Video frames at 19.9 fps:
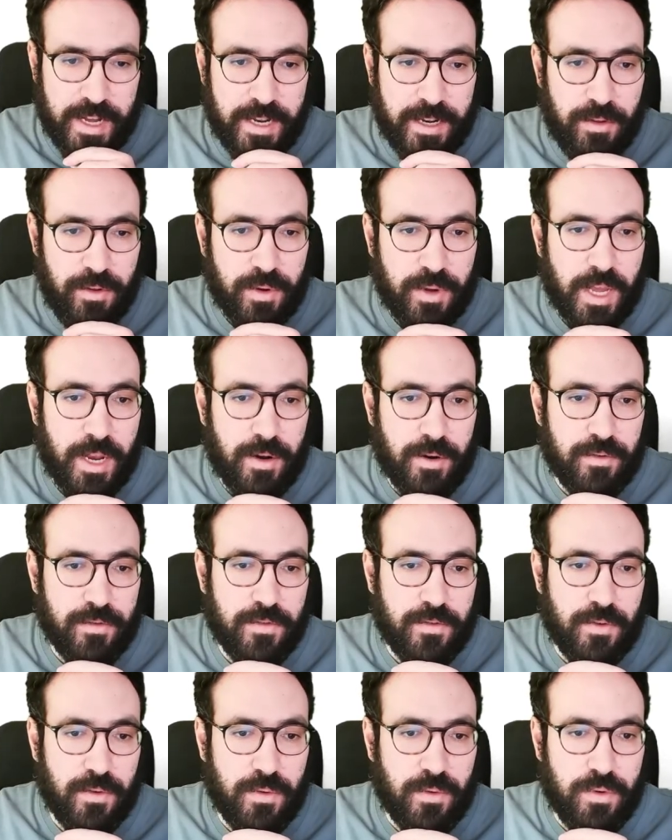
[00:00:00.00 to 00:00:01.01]
You can
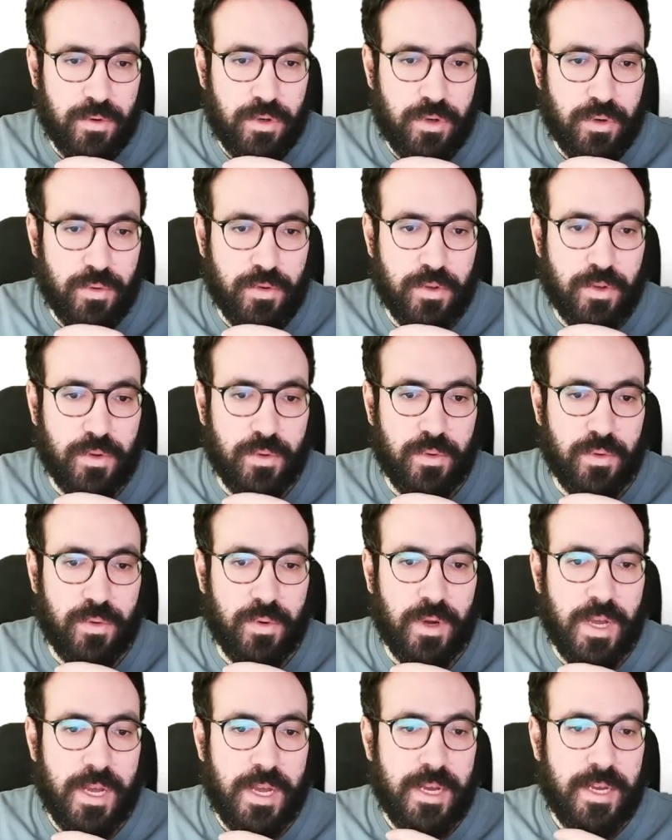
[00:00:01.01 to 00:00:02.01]
also choose to
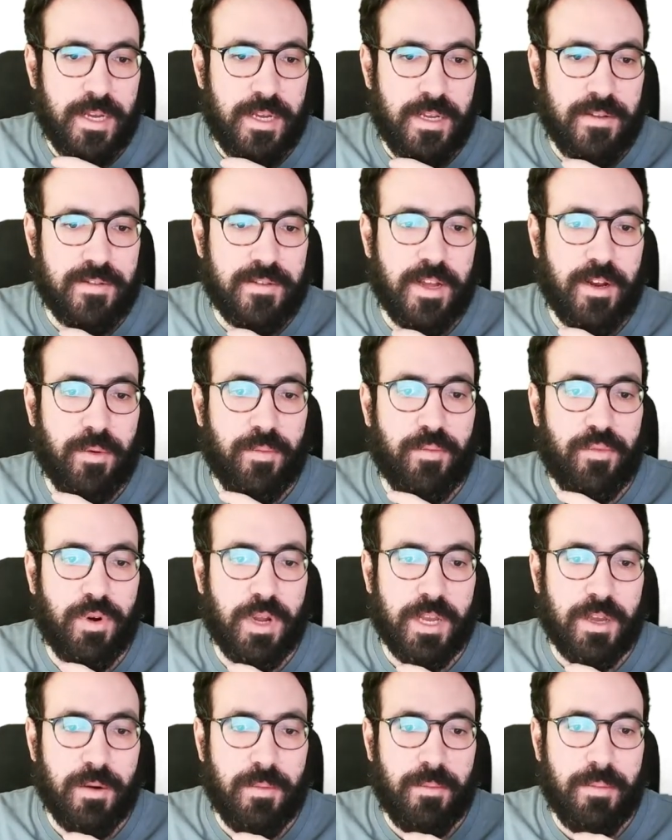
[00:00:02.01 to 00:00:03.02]
install a
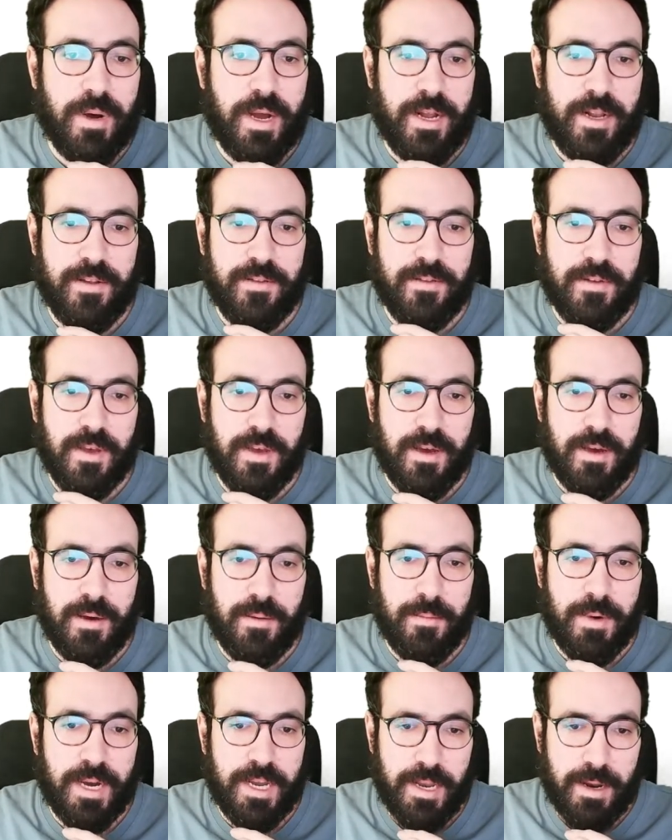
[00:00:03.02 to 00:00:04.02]
pre-compiled
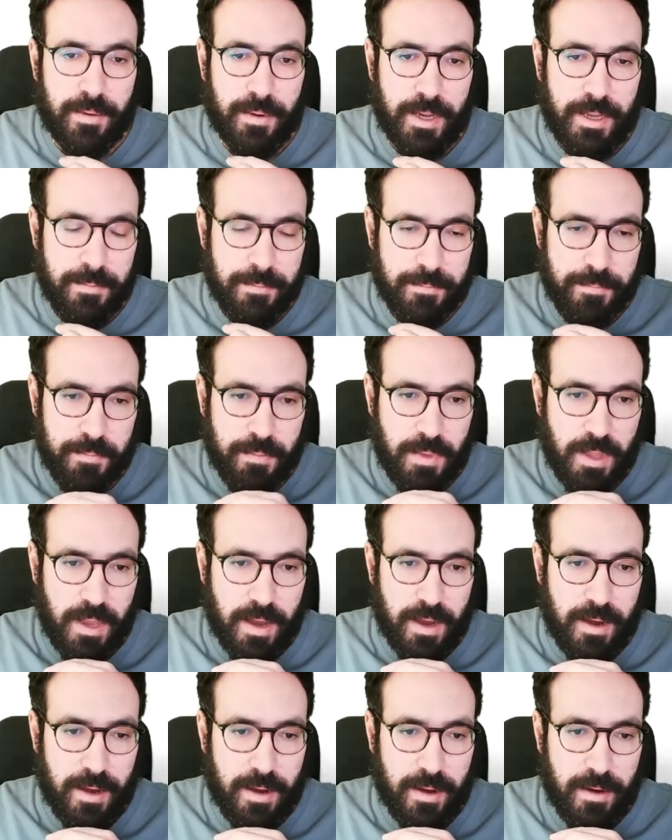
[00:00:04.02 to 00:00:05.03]
binary,
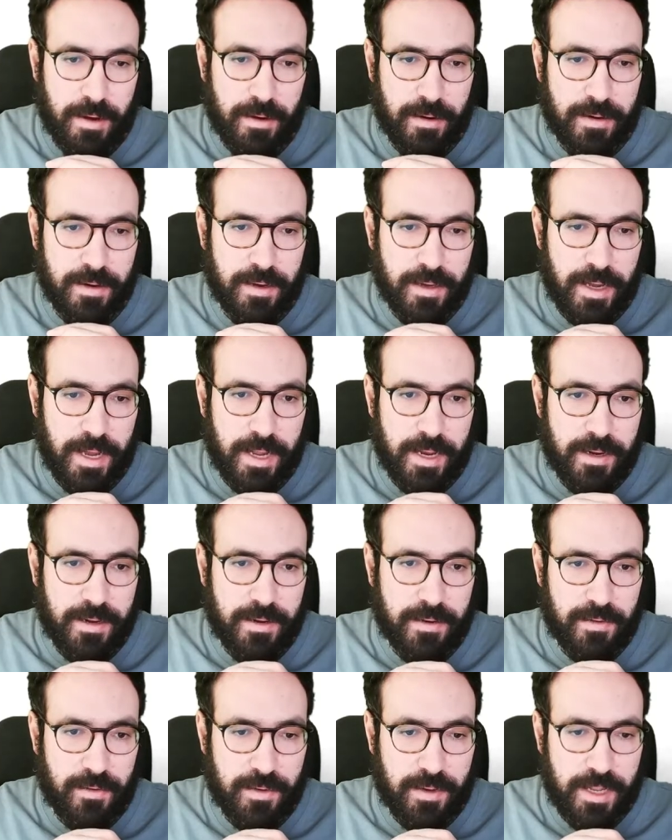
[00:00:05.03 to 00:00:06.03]

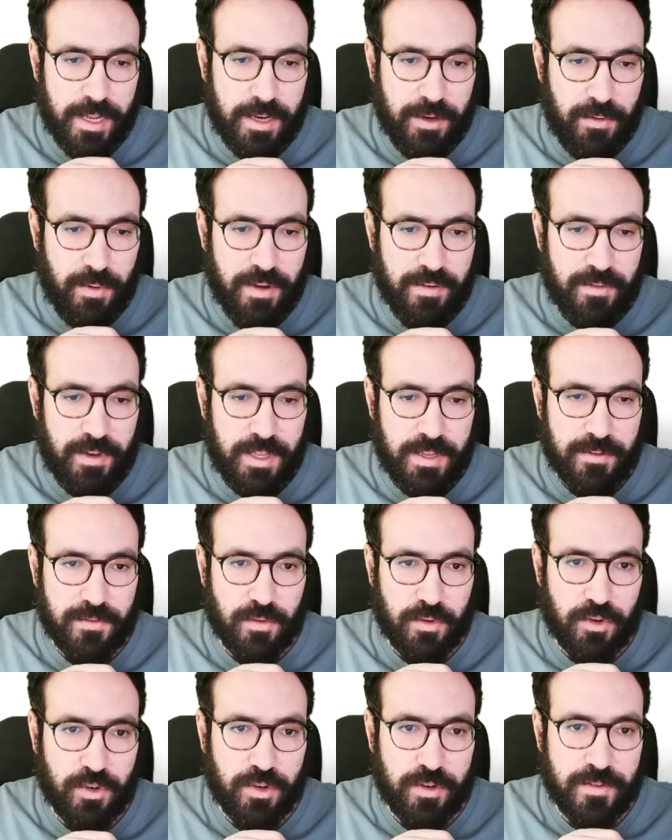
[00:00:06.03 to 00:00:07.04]
and then you have the
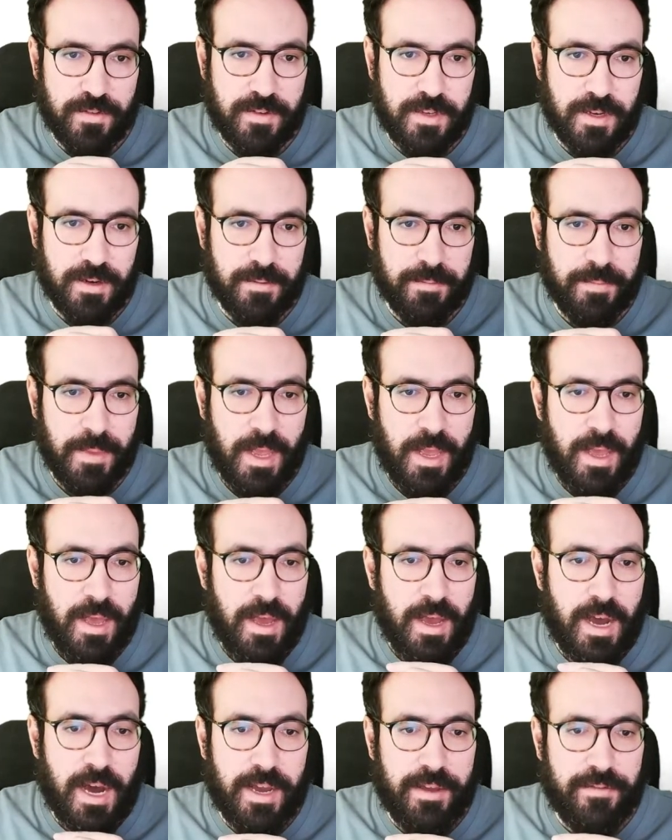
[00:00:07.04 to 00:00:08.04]
instructions here.
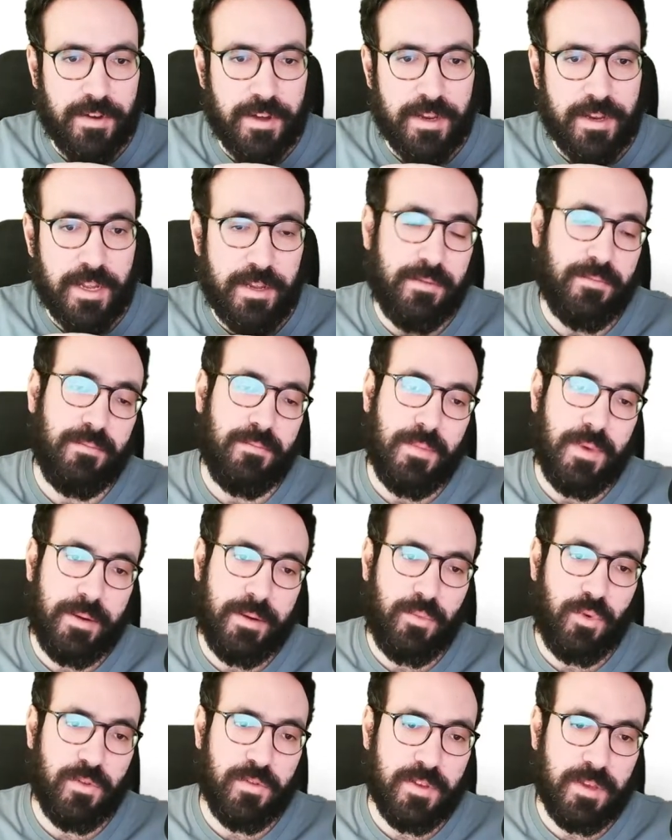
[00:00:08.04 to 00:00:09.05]
I found that
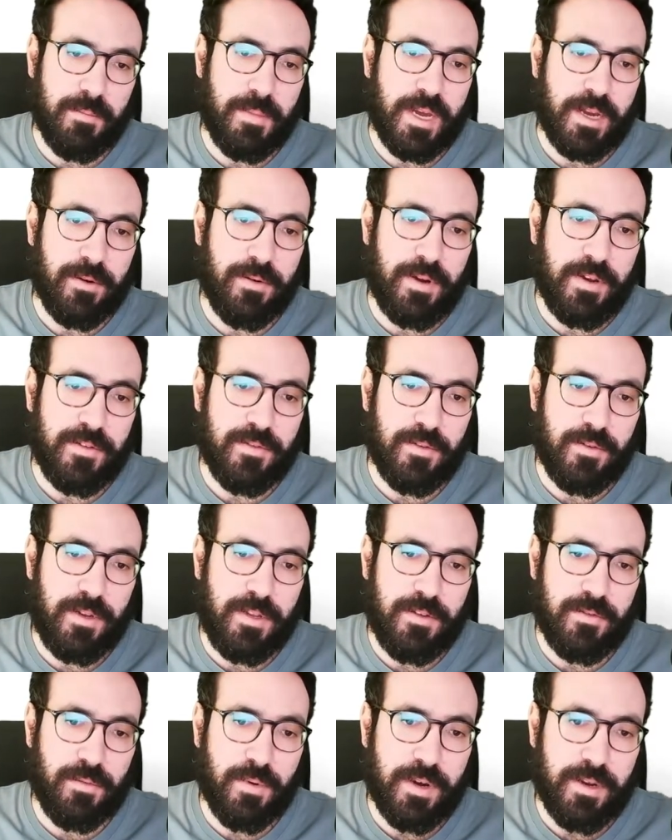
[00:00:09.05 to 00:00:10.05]
I'm using macOS, so
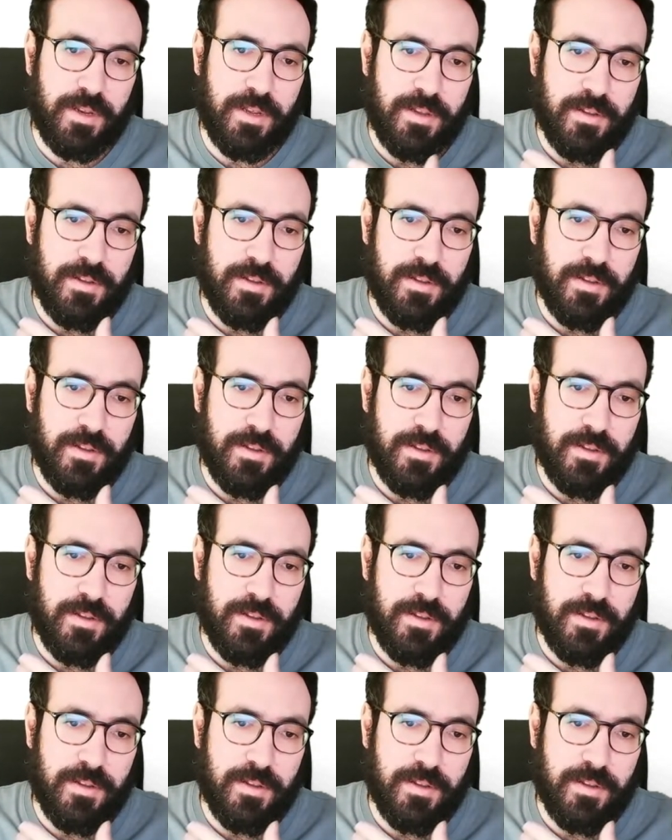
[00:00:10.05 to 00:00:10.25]
this one is